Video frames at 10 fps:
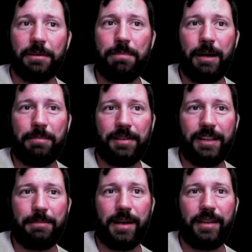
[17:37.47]

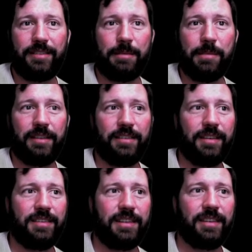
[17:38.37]
populated by
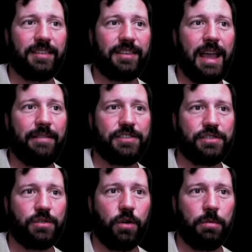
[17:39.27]
semi-sentient
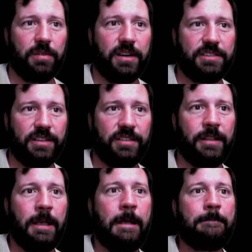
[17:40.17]
scavenger corporations